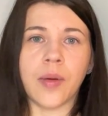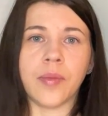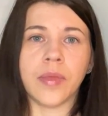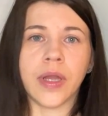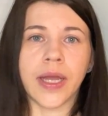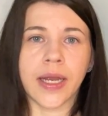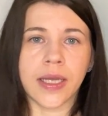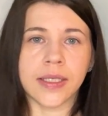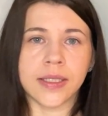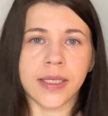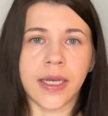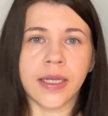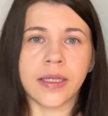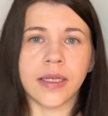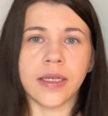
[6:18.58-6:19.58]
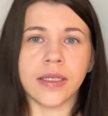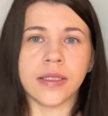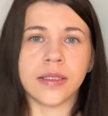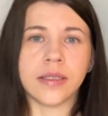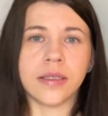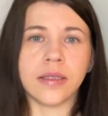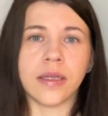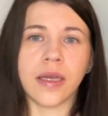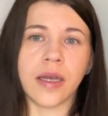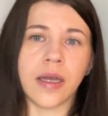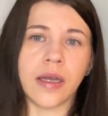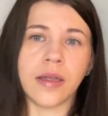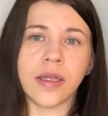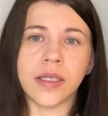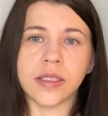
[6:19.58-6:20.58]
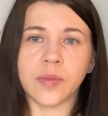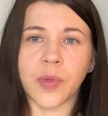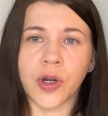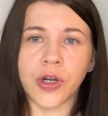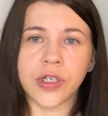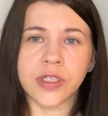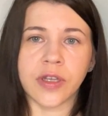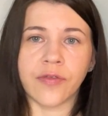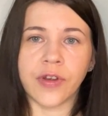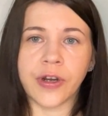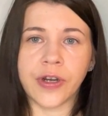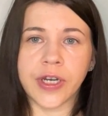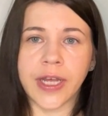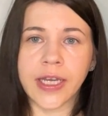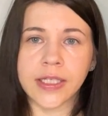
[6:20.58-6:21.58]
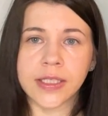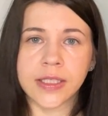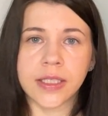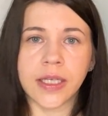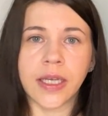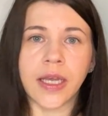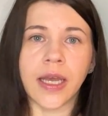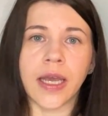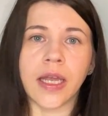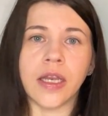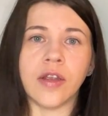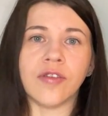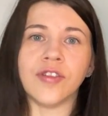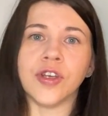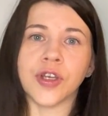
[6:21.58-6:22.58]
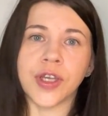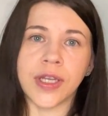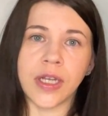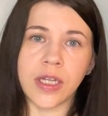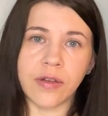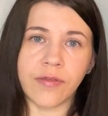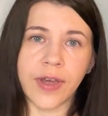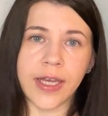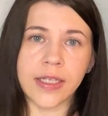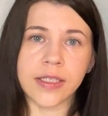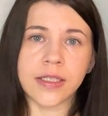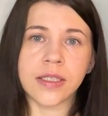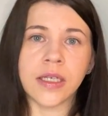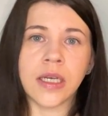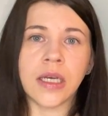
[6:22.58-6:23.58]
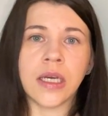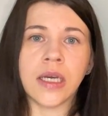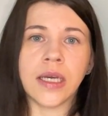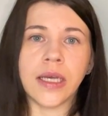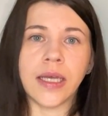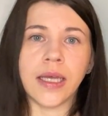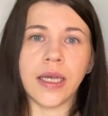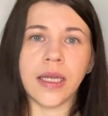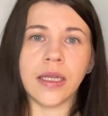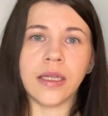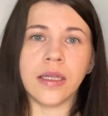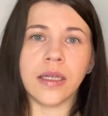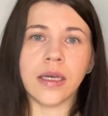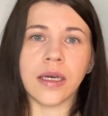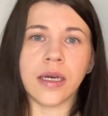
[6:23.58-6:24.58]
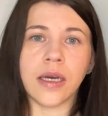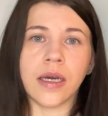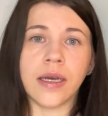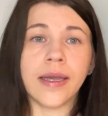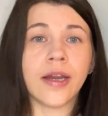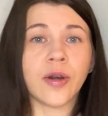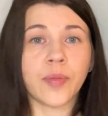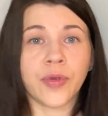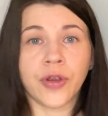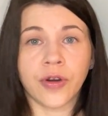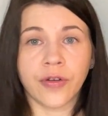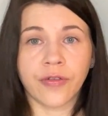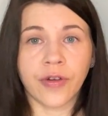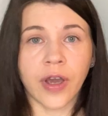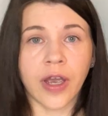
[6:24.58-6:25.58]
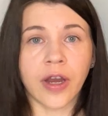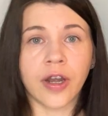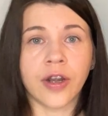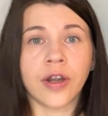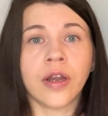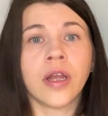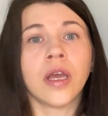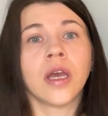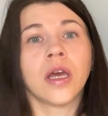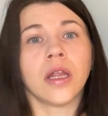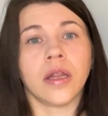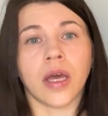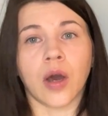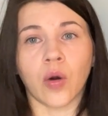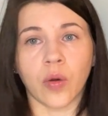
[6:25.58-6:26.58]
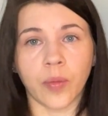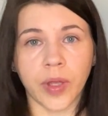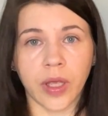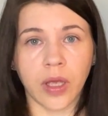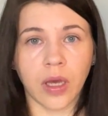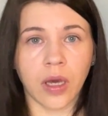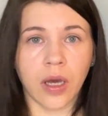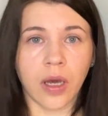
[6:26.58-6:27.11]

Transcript: Like I said, these birds are very dusty, and if you can invest in air purifier, that will be